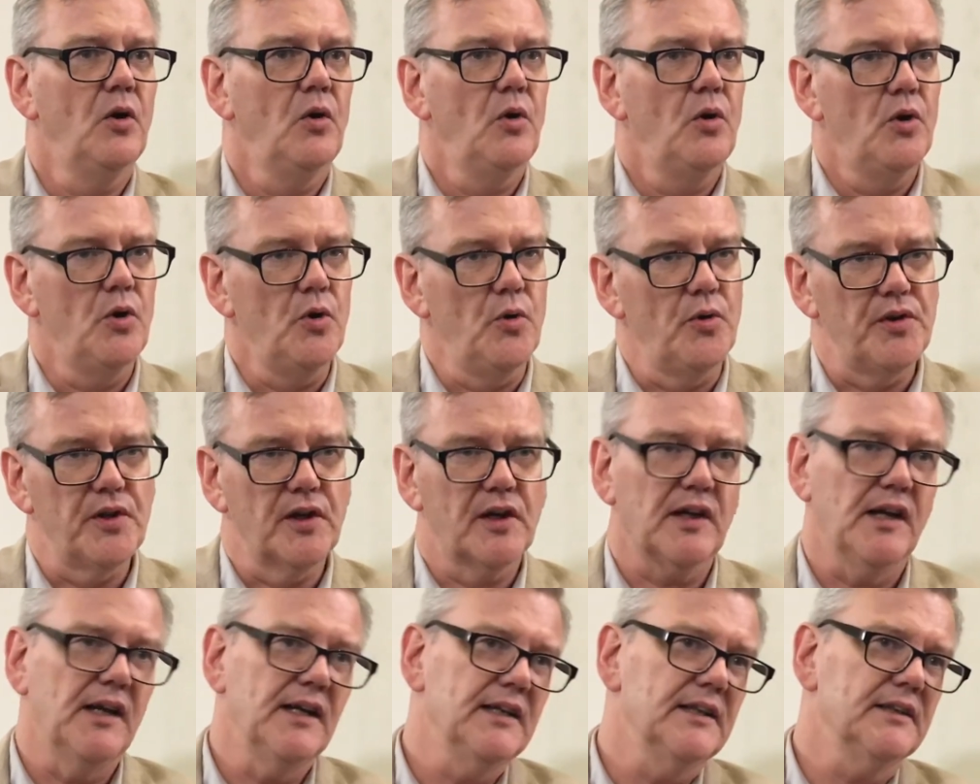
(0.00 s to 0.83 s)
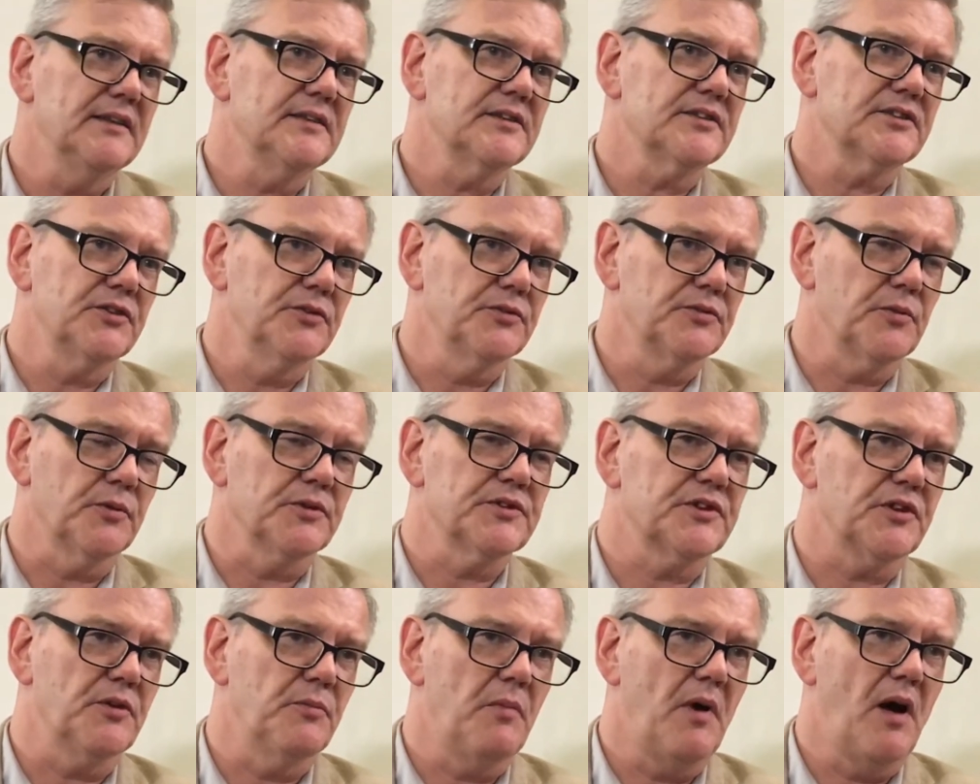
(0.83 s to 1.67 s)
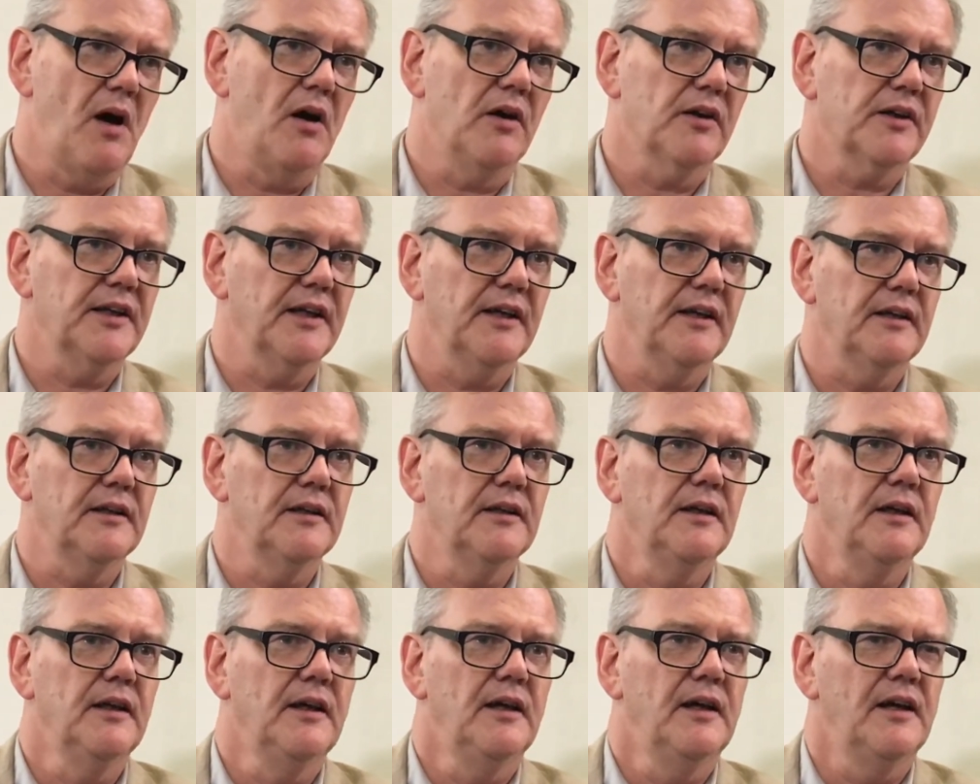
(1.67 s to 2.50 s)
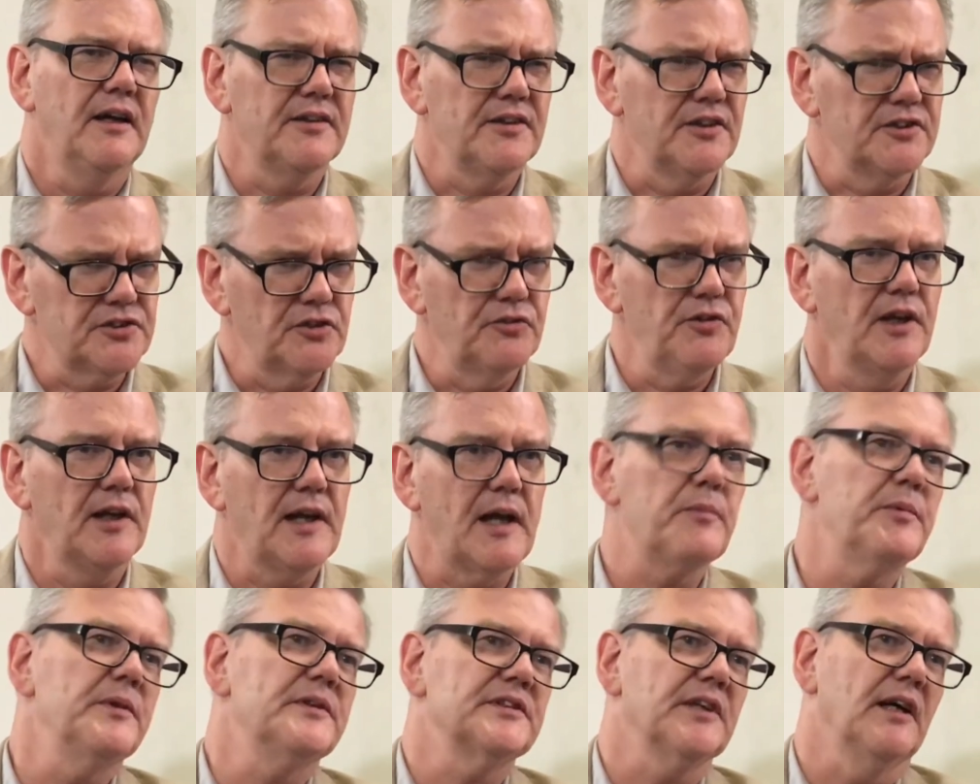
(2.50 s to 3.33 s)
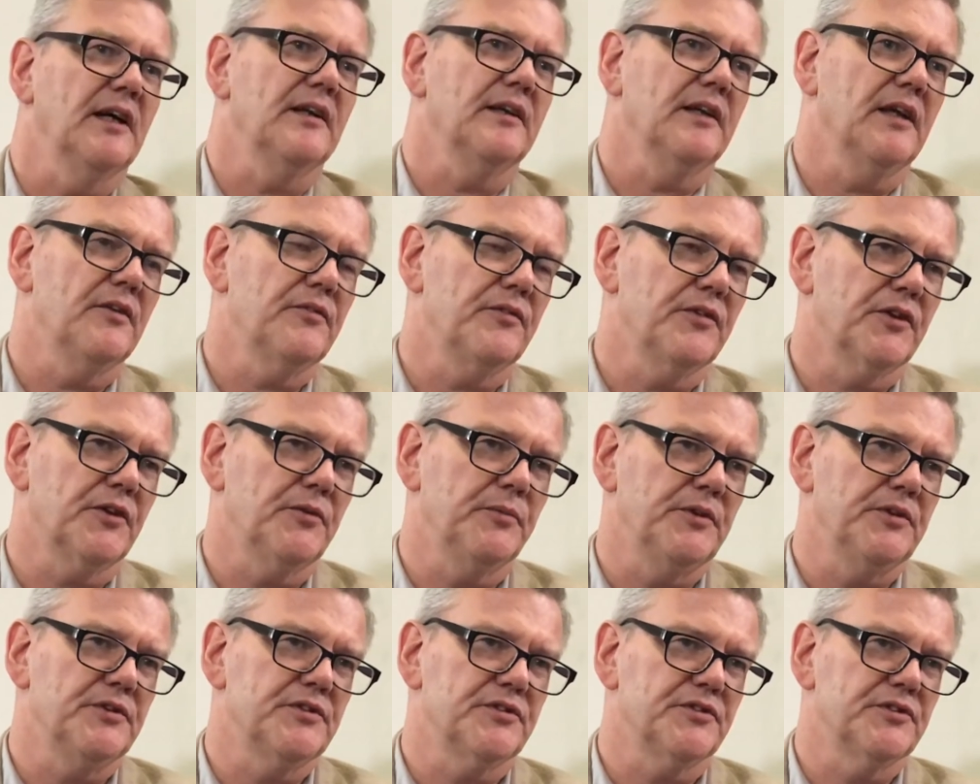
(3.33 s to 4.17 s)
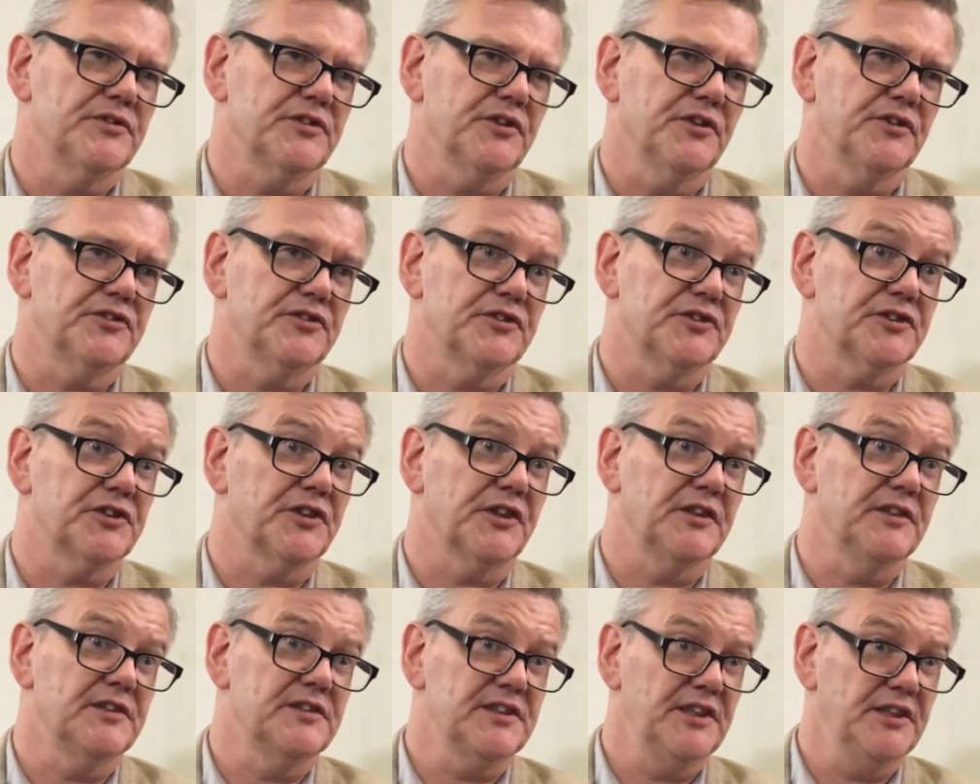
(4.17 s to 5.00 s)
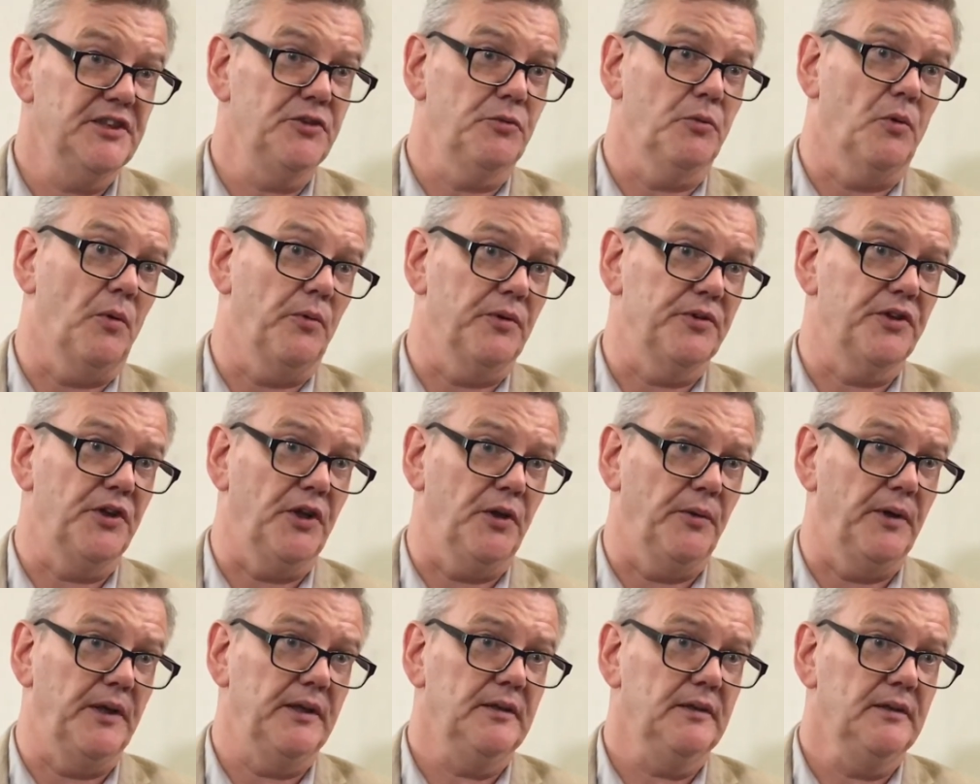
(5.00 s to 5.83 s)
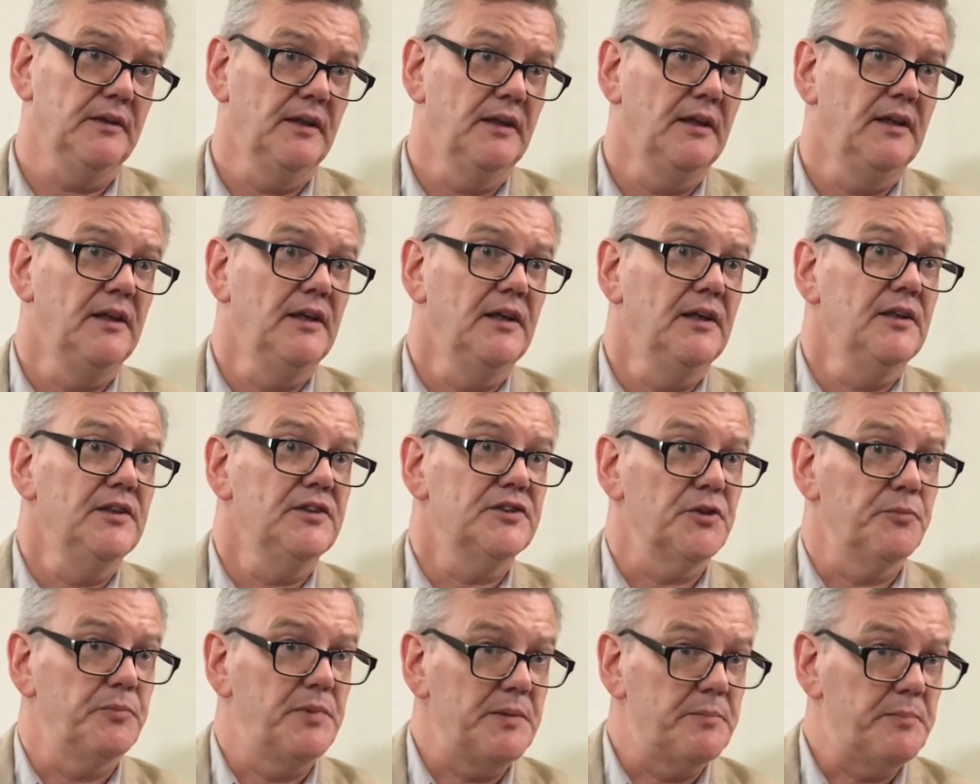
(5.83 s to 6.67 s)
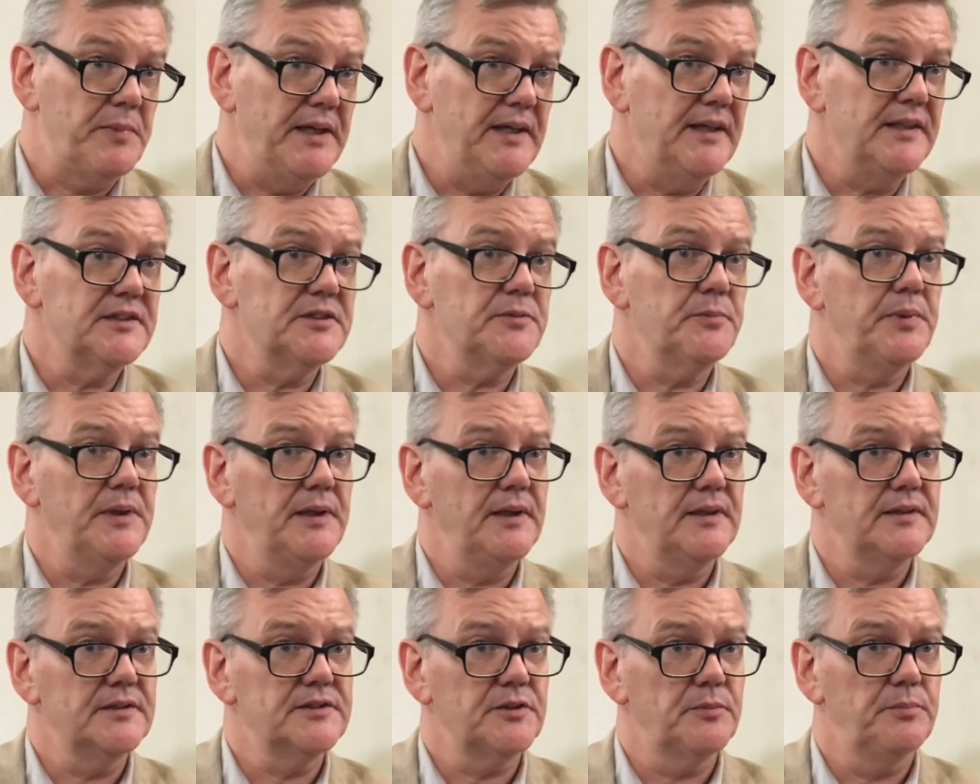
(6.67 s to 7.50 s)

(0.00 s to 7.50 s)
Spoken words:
who are the clients, what's the market, and there's a real appetite there for the community researchers to continue what we're doing, to be peer-to-peer